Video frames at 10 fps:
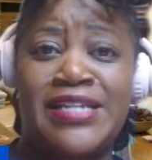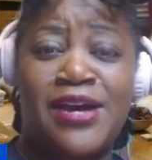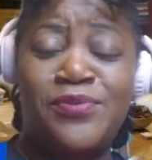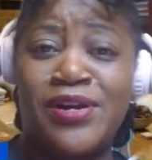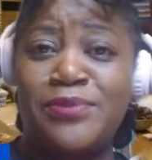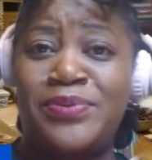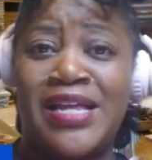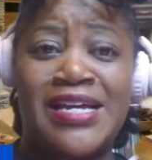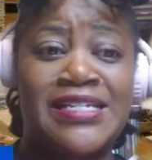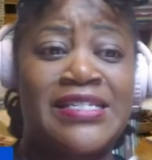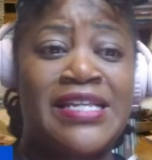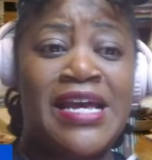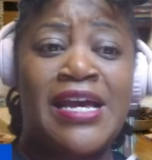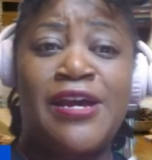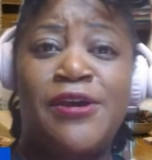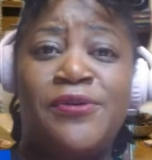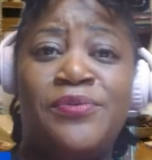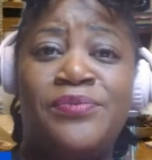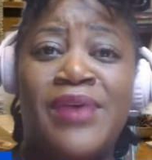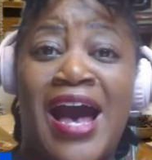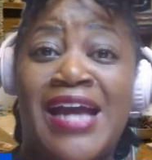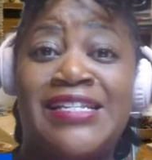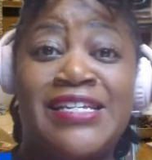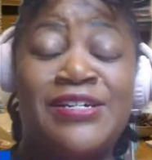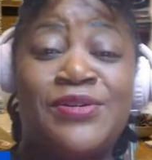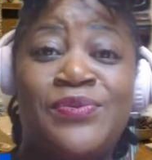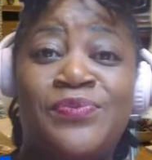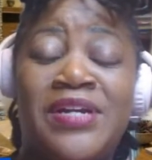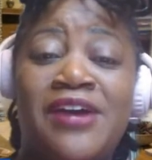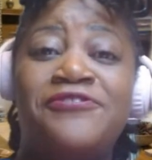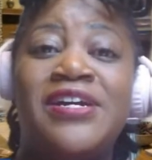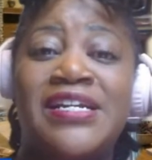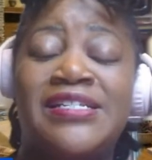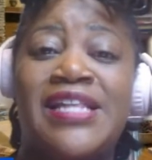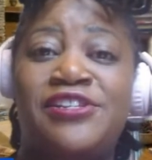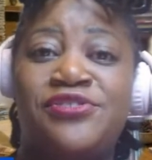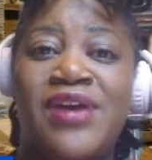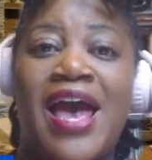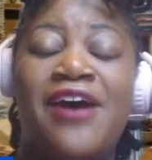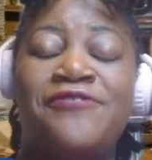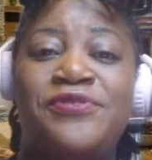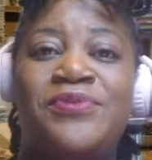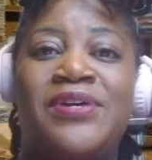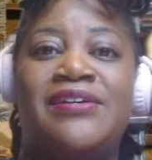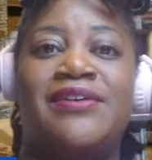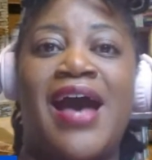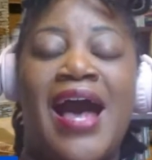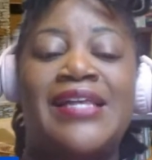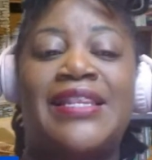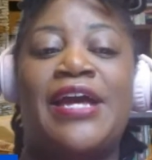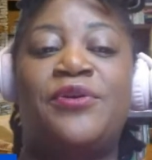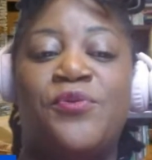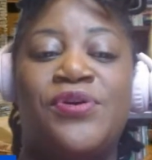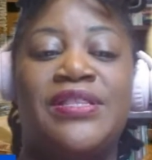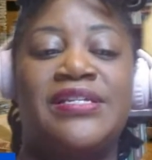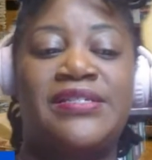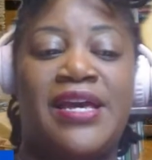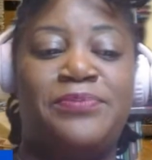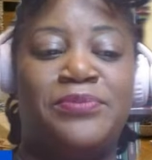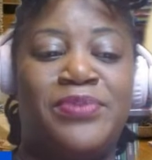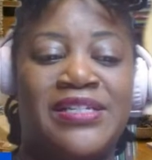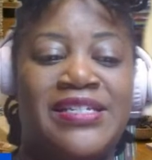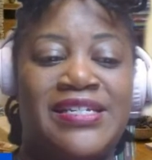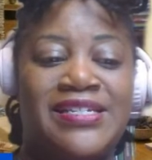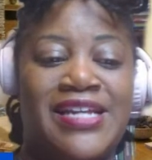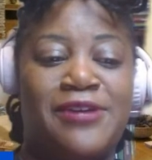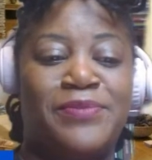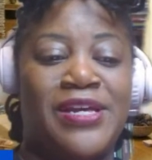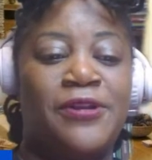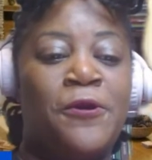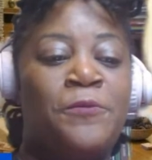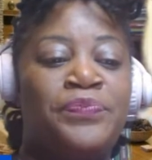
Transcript: Network Plus, ITIL, whatever it is that you have, you want to highlight on this capability statement.